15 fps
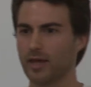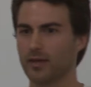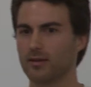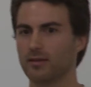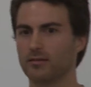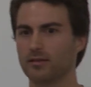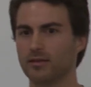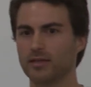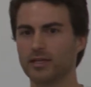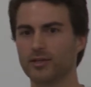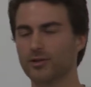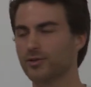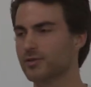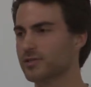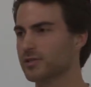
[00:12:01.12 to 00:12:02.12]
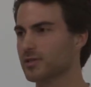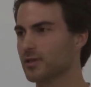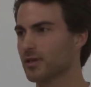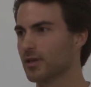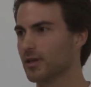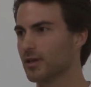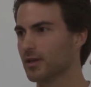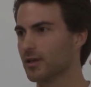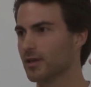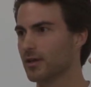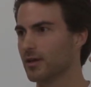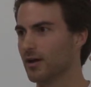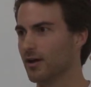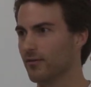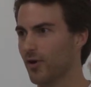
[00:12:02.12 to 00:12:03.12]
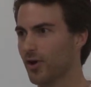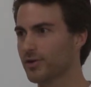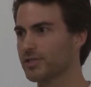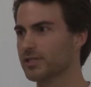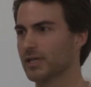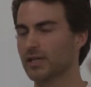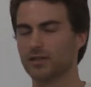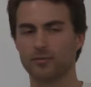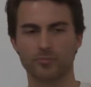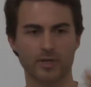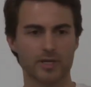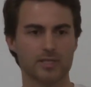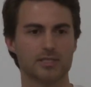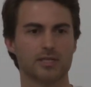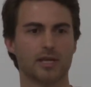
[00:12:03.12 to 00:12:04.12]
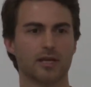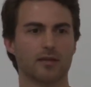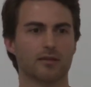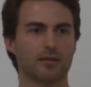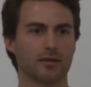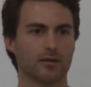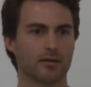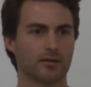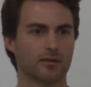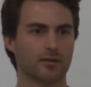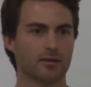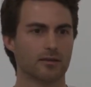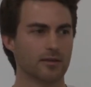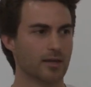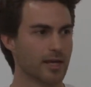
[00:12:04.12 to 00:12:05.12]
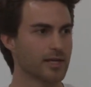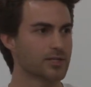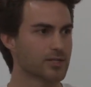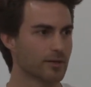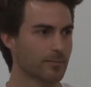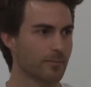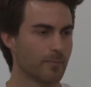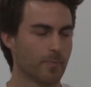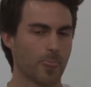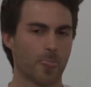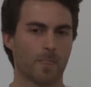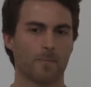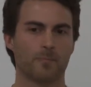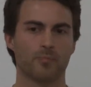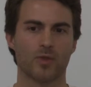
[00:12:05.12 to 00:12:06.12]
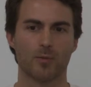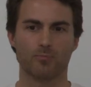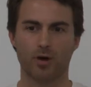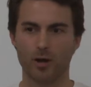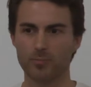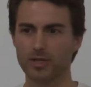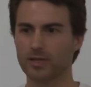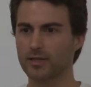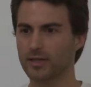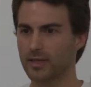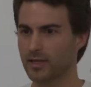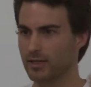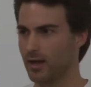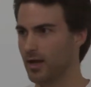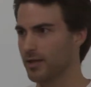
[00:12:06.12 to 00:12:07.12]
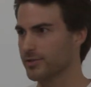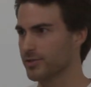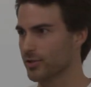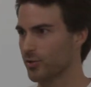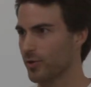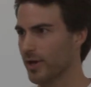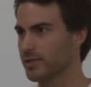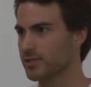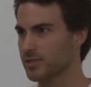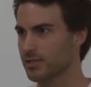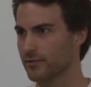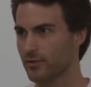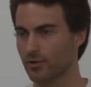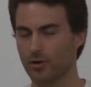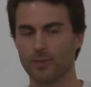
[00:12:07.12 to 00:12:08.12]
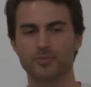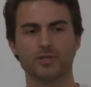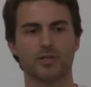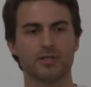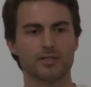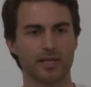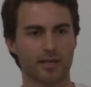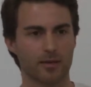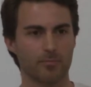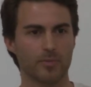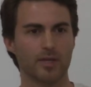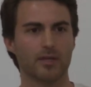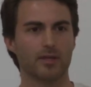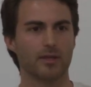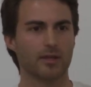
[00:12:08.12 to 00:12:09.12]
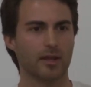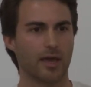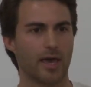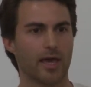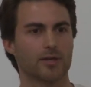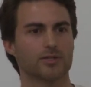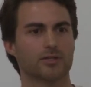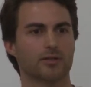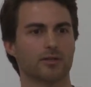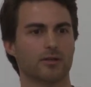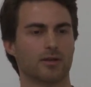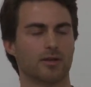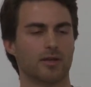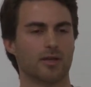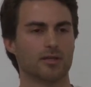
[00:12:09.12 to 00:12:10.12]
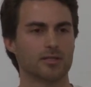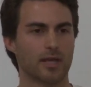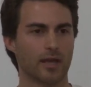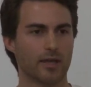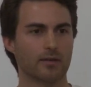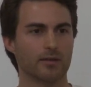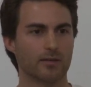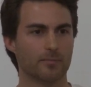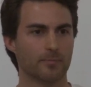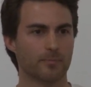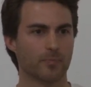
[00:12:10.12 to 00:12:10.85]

that the leaders of our state, the biggest state in the nation, publicly acknowledge the crisis of corruption and take immediate action to end it,